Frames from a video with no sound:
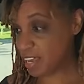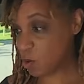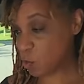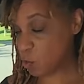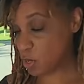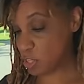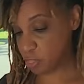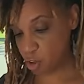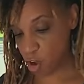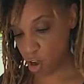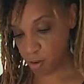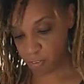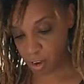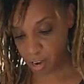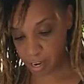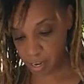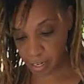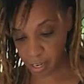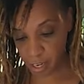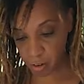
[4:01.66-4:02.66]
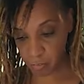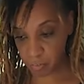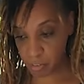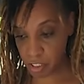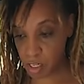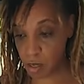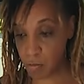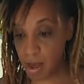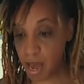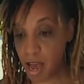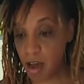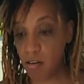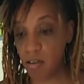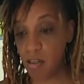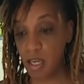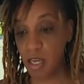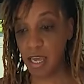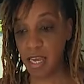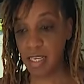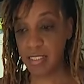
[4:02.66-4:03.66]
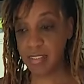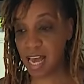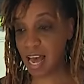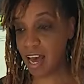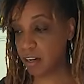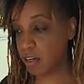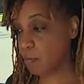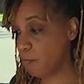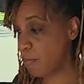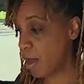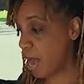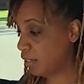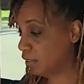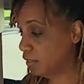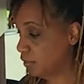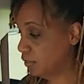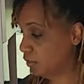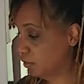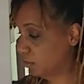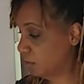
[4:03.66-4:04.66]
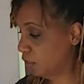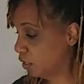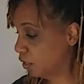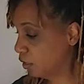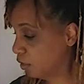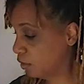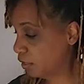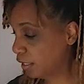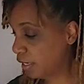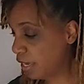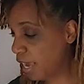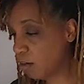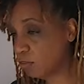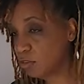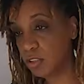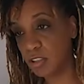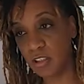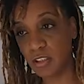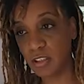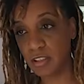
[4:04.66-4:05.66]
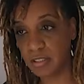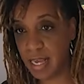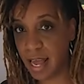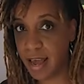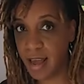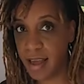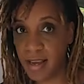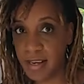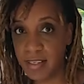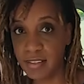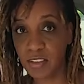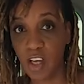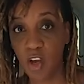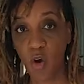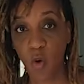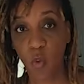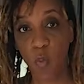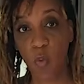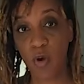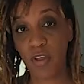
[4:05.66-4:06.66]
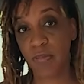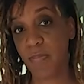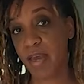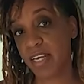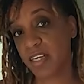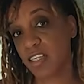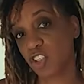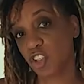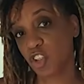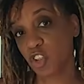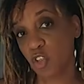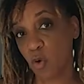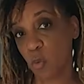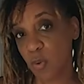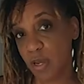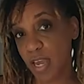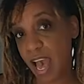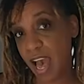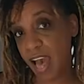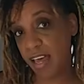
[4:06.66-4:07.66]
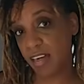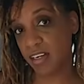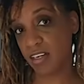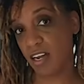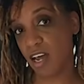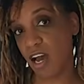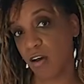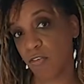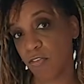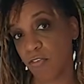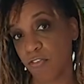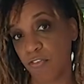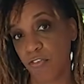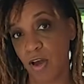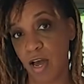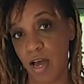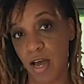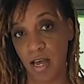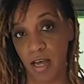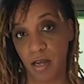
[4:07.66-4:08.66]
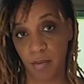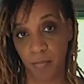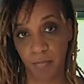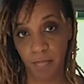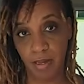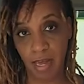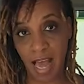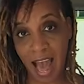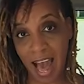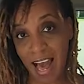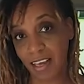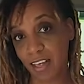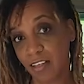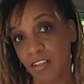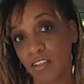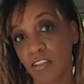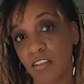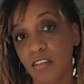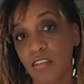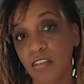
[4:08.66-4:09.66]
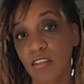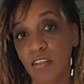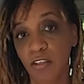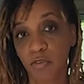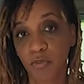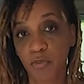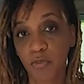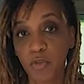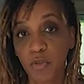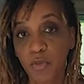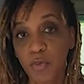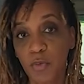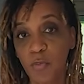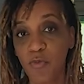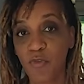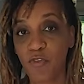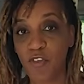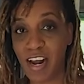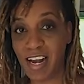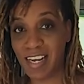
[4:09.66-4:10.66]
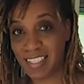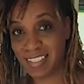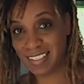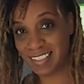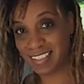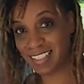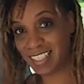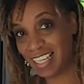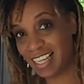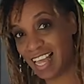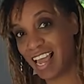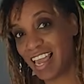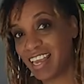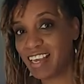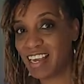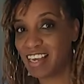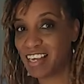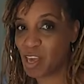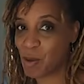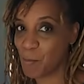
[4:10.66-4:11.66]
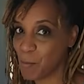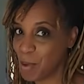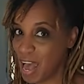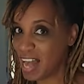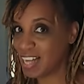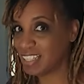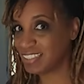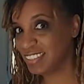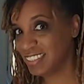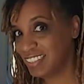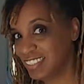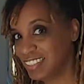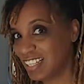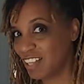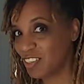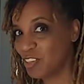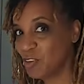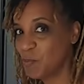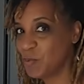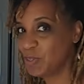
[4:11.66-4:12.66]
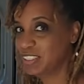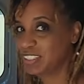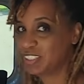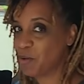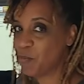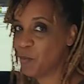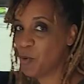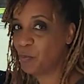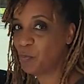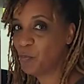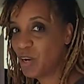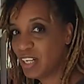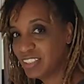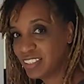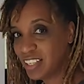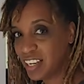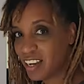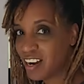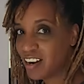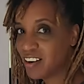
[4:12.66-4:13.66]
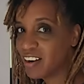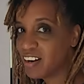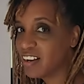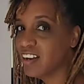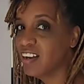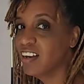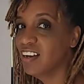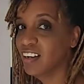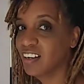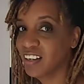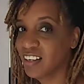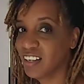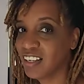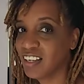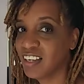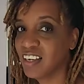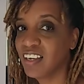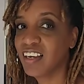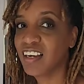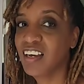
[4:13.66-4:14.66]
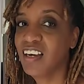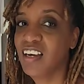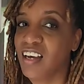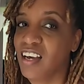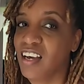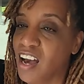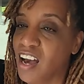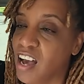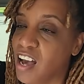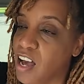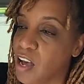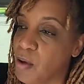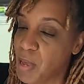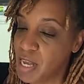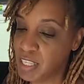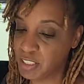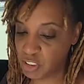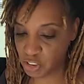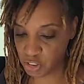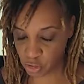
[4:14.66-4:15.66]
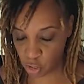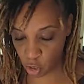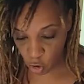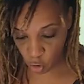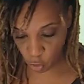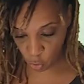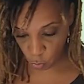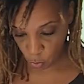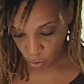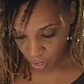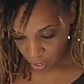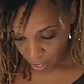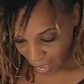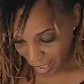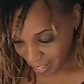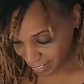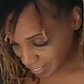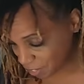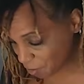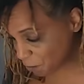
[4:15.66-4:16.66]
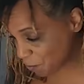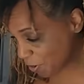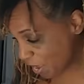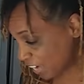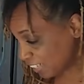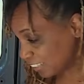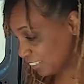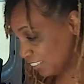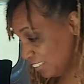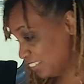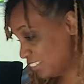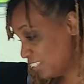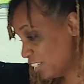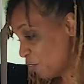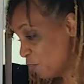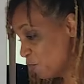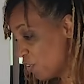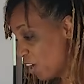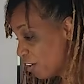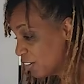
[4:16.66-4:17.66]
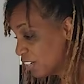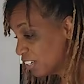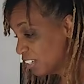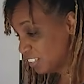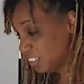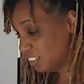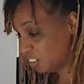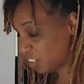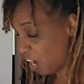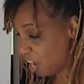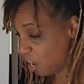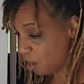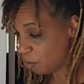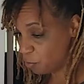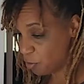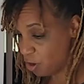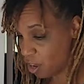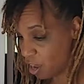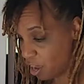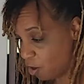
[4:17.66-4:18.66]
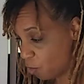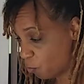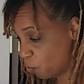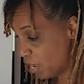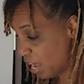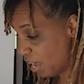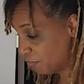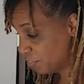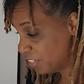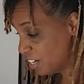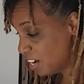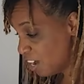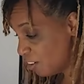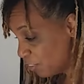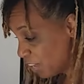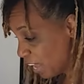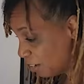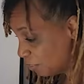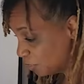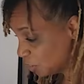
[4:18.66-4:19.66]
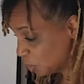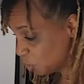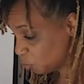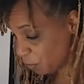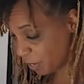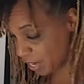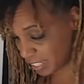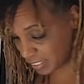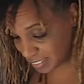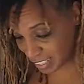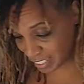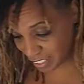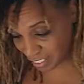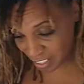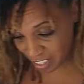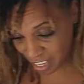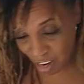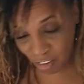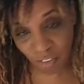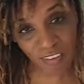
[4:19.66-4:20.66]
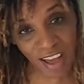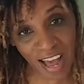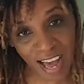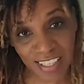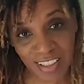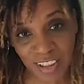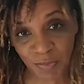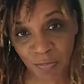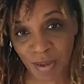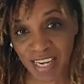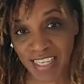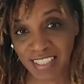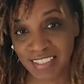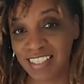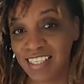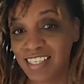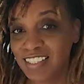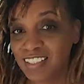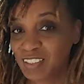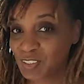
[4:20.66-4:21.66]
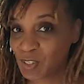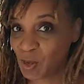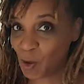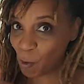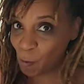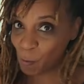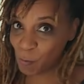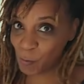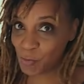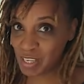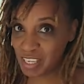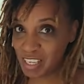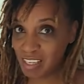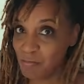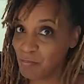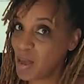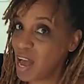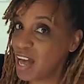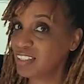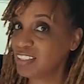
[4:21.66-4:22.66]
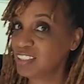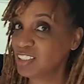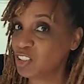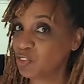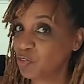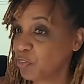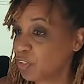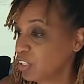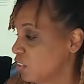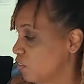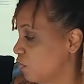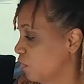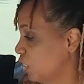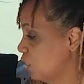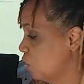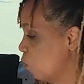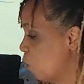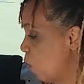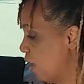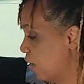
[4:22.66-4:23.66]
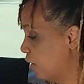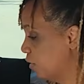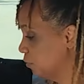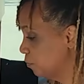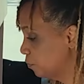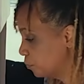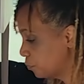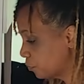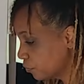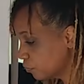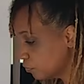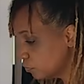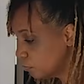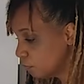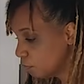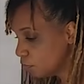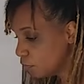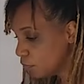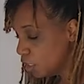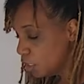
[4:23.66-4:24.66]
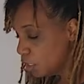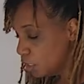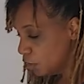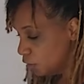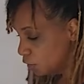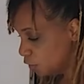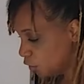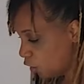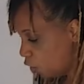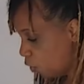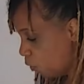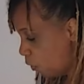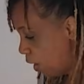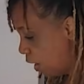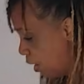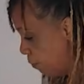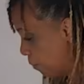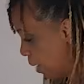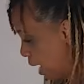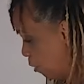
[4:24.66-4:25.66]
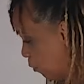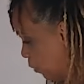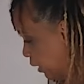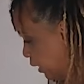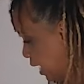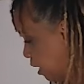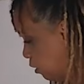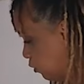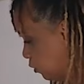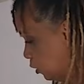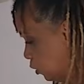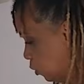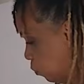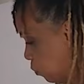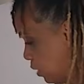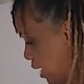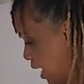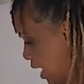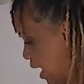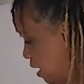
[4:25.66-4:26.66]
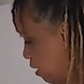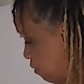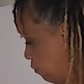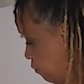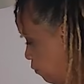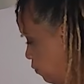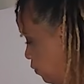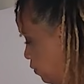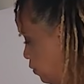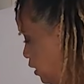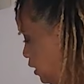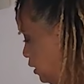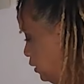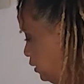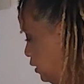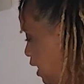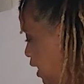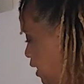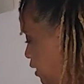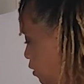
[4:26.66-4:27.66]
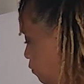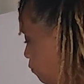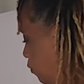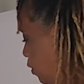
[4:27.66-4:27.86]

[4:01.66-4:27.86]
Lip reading: and we thought very carefully about, is how to balance the counter size with making sure we had enough aisle room for us to like get past each other when someone was here cooking. And so I think we actually did a very good job. We have enough counter space and enough aisle space, so we balanced really, really well. So our counter, we have this kind of